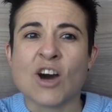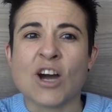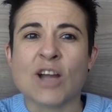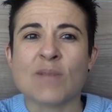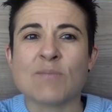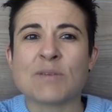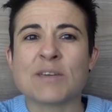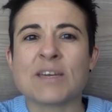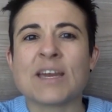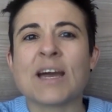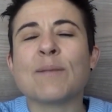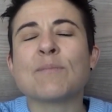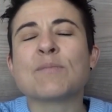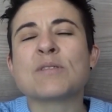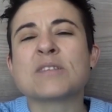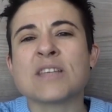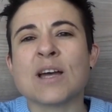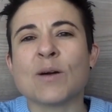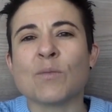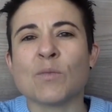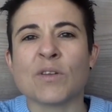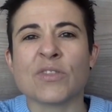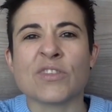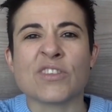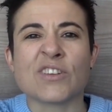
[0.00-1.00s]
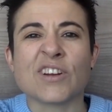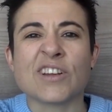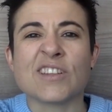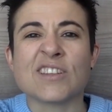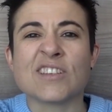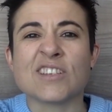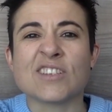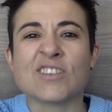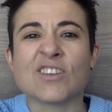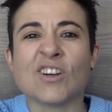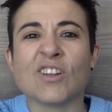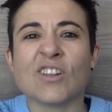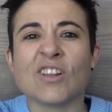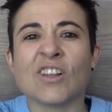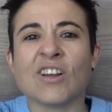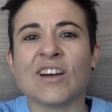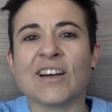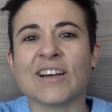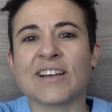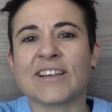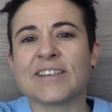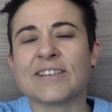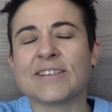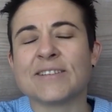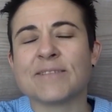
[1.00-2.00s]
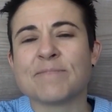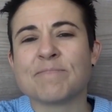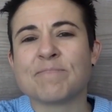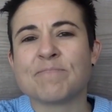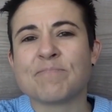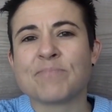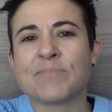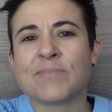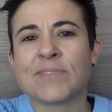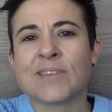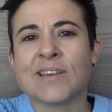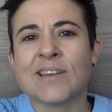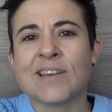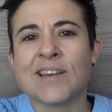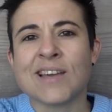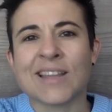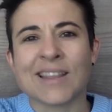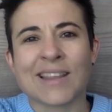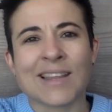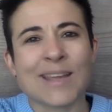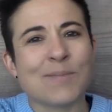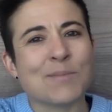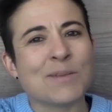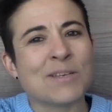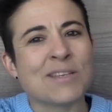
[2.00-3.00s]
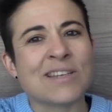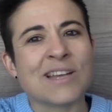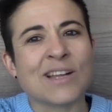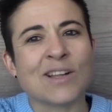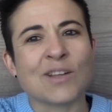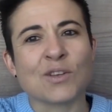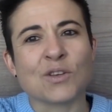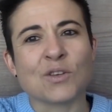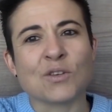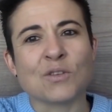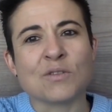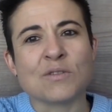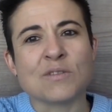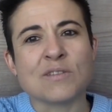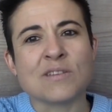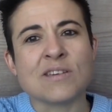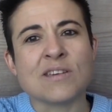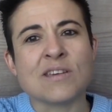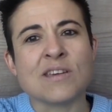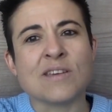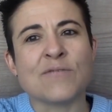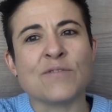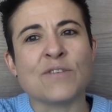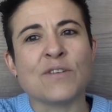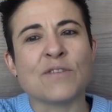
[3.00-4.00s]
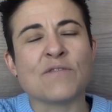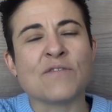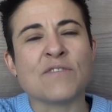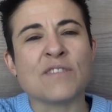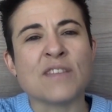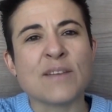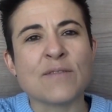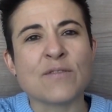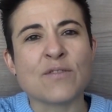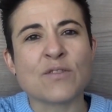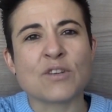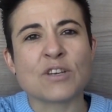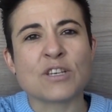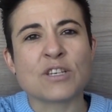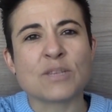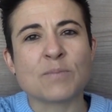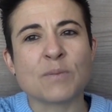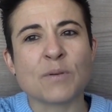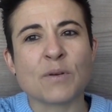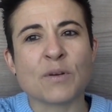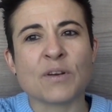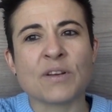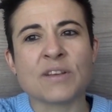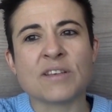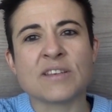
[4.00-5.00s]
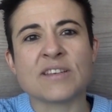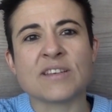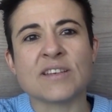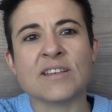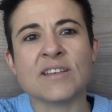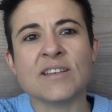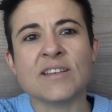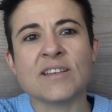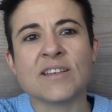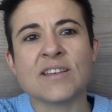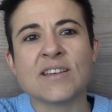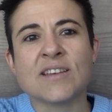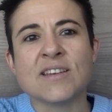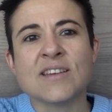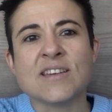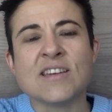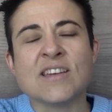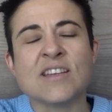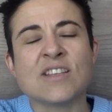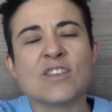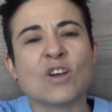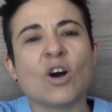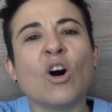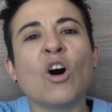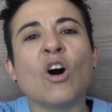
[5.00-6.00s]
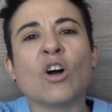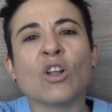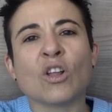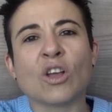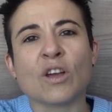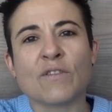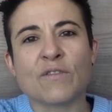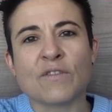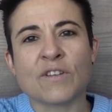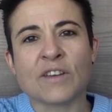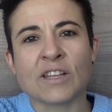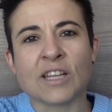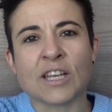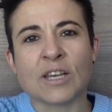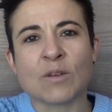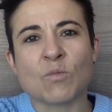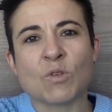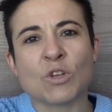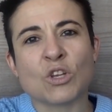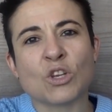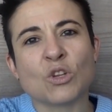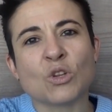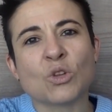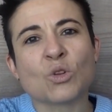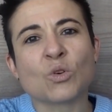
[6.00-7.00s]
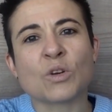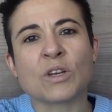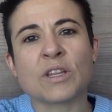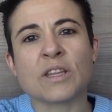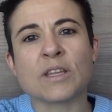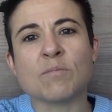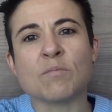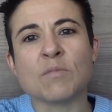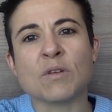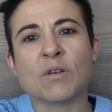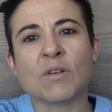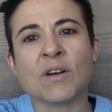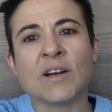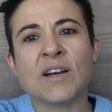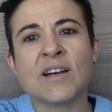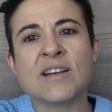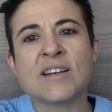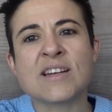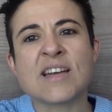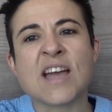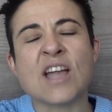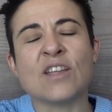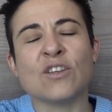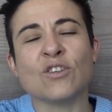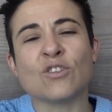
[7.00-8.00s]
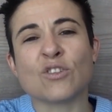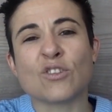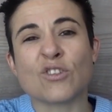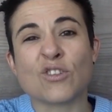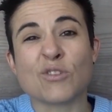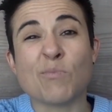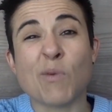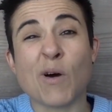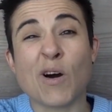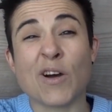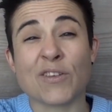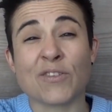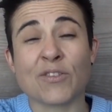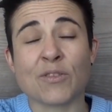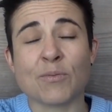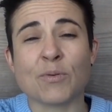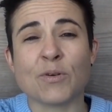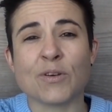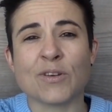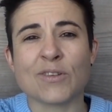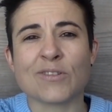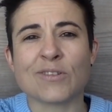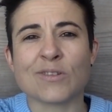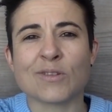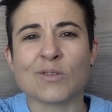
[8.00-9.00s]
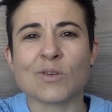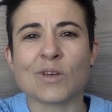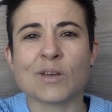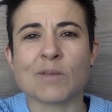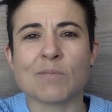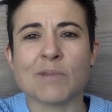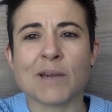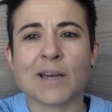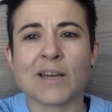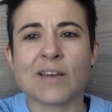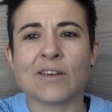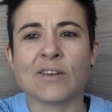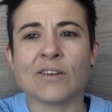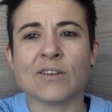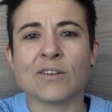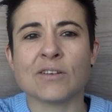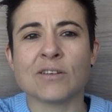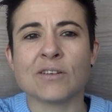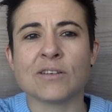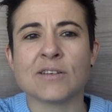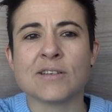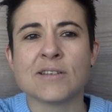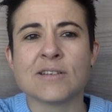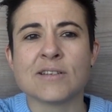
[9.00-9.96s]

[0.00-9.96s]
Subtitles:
I'd become someone that I did not like. And let me tell you, if you've never experienced it, it's a hollow feeling when you look in the mirror and you despise the person looking back at you.